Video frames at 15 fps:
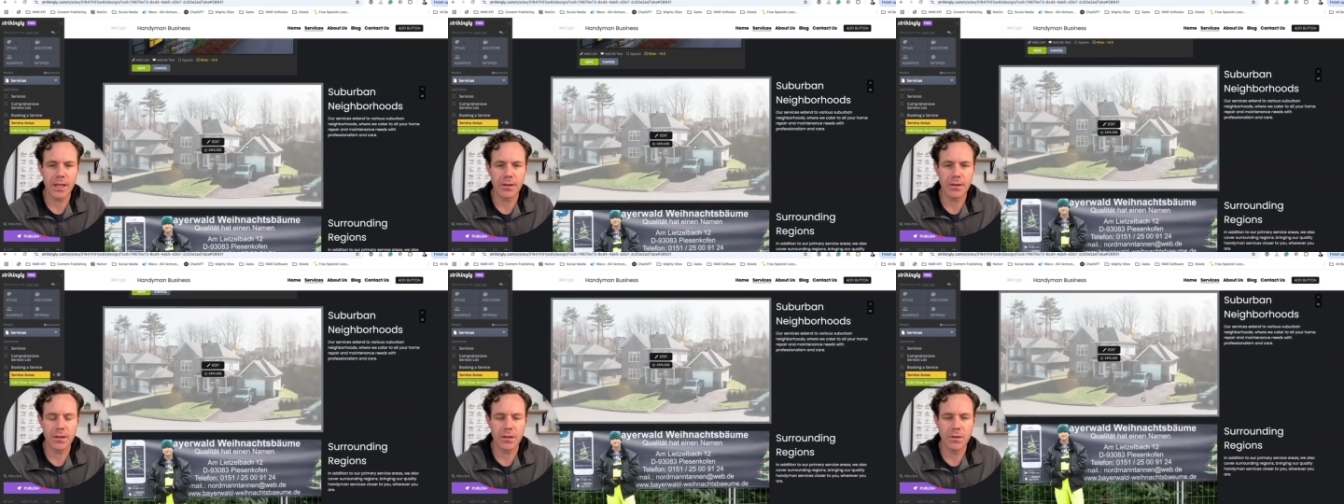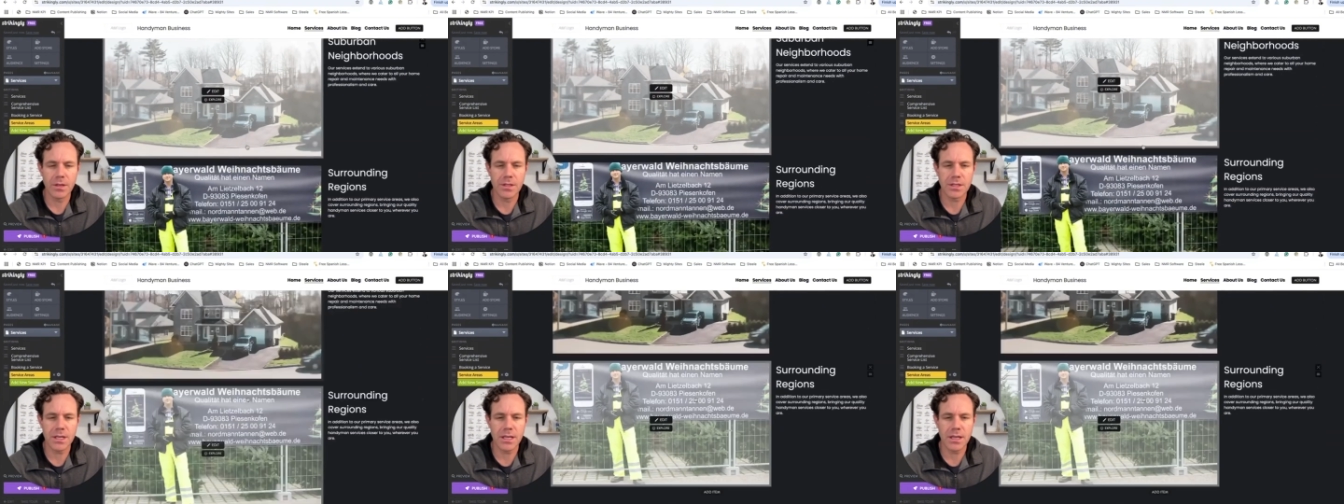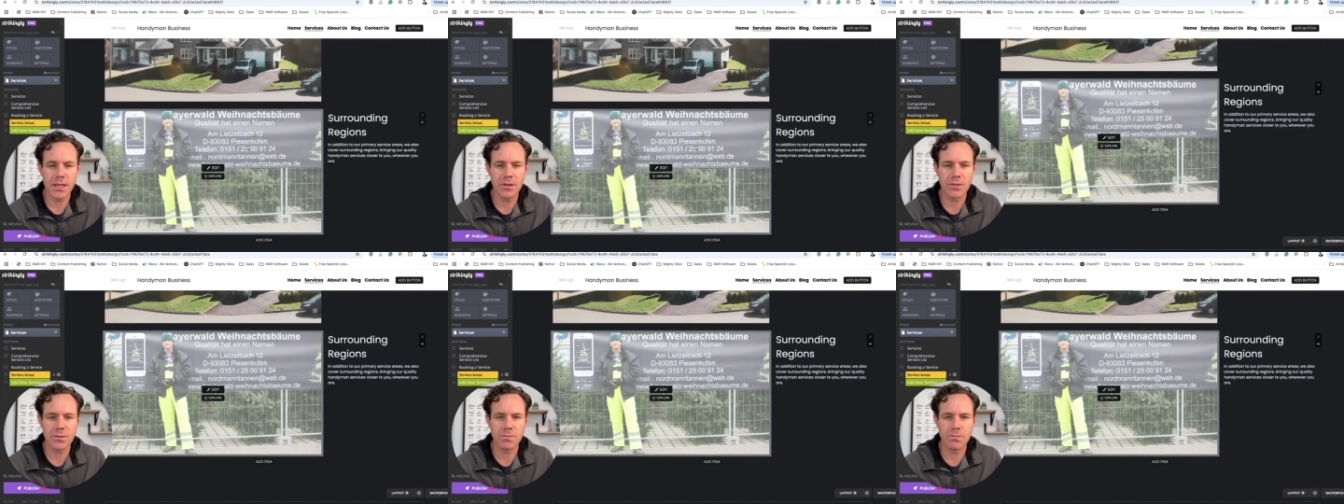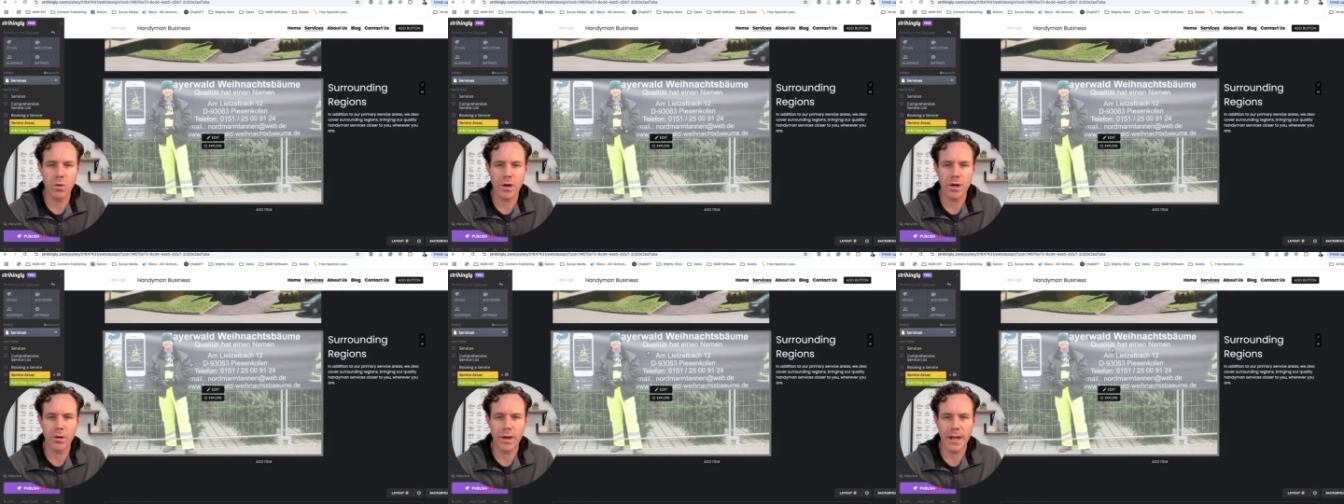You can see there's more
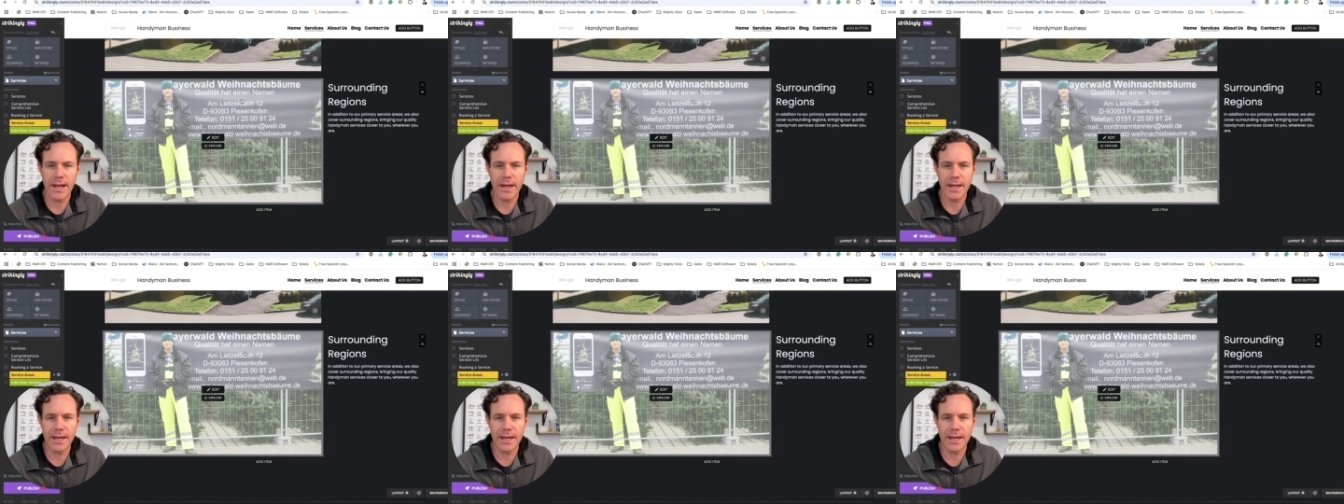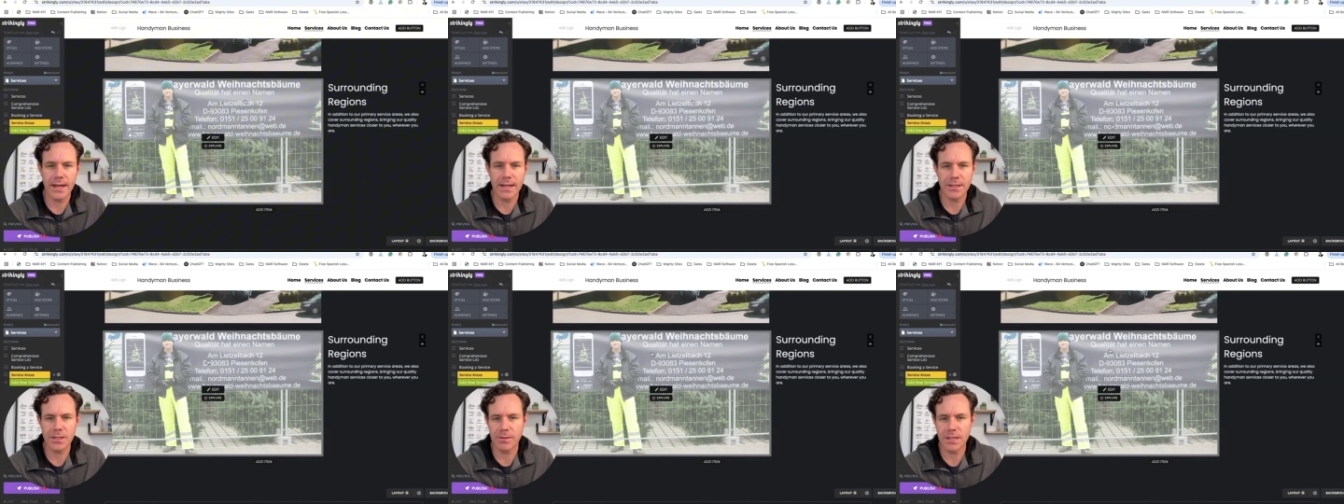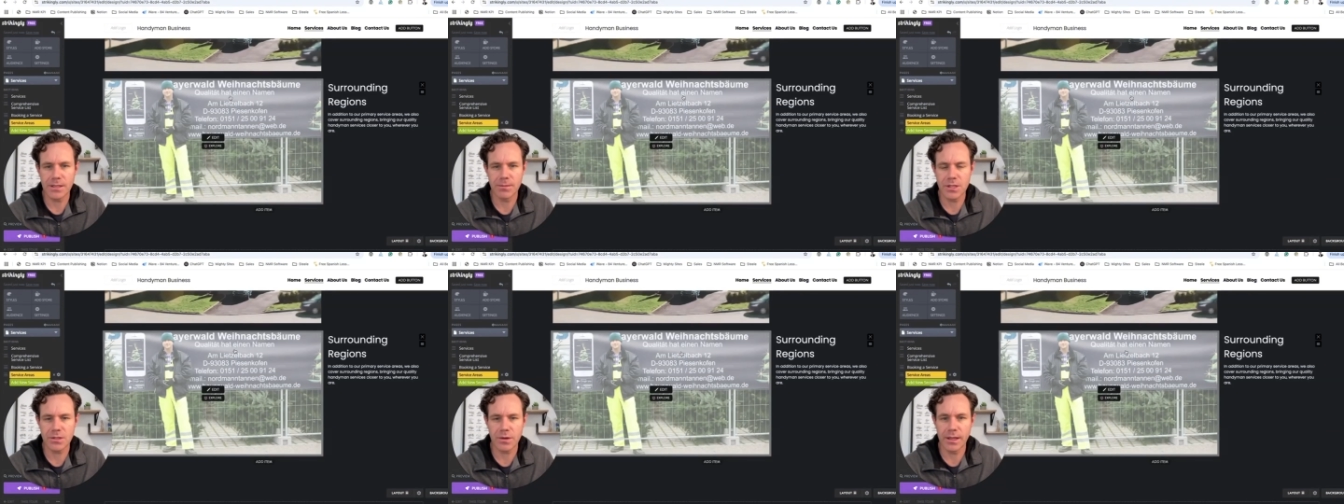going on in some of these images, right?